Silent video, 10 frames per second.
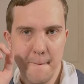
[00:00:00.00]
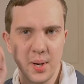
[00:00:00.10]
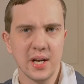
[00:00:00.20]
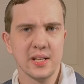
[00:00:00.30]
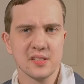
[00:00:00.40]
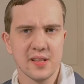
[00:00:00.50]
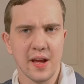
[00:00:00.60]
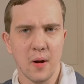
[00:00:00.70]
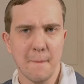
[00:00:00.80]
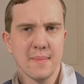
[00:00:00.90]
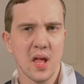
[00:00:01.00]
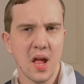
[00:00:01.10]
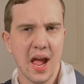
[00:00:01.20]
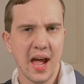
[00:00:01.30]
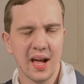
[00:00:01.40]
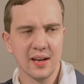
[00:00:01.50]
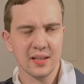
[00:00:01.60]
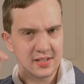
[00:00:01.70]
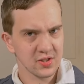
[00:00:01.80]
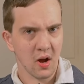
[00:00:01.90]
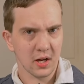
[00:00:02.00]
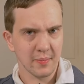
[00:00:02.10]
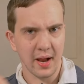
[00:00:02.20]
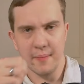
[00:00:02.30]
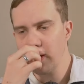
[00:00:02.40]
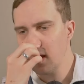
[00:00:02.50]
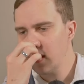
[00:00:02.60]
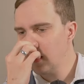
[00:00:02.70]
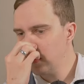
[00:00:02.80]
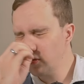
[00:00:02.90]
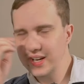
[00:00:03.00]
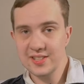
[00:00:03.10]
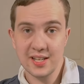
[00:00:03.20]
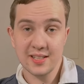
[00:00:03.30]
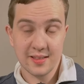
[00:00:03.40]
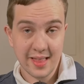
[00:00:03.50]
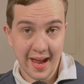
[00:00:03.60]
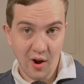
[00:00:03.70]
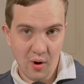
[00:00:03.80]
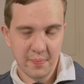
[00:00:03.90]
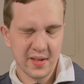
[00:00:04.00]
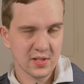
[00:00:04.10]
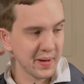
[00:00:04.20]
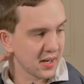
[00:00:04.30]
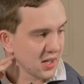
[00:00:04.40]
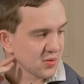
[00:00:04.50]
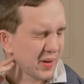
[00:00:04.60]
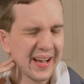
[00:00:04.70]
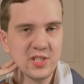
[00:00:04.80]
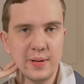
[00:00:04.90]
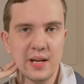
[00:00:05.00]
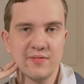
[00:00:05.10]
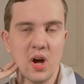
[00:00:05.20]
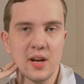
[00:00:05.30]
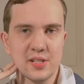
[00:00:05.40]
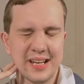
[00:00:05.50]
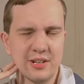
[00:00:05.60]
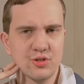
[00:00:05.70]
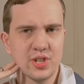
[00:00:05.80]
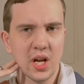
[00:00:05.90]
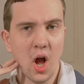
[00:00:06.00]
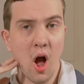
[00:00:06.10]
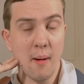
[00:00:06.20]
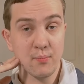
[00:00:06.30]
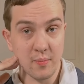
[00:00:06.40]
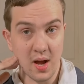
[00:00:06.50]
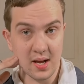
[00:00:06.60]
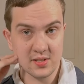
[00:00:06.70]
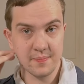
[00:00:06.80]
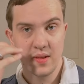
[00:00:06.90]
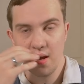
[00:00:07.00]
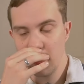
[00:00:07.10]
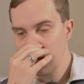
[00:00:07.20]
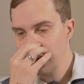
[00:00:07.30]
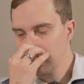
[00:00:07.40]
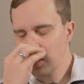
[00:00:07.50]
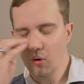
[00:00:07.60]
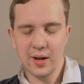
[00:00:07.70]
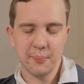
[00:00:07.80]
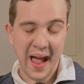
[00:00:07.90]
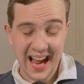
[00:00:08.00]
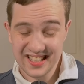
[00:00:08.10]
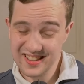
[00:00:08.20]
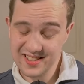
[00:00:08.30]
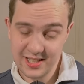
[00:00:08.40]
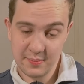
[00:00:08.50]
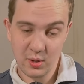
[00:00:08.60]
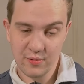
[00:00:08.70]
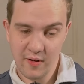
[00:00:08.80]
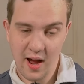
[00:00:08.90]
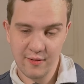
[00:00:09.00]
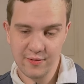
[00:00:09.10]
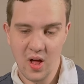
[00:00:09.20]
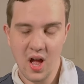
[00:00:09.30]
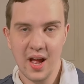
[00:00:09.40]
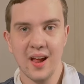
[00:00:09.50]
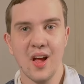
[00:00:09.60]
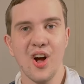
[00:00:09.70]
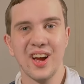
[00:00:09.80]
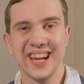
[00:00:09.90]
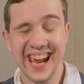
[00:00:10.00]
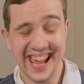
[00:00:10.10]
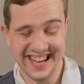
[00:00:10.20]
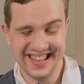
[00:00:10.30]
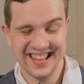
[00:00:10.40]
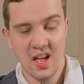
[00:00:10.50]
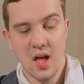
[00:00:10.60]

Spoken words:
but it is there. And let's talk about it. The reason it's there is because what HP have done is an interesting compromise. Going back to the ZBook Firefly, again,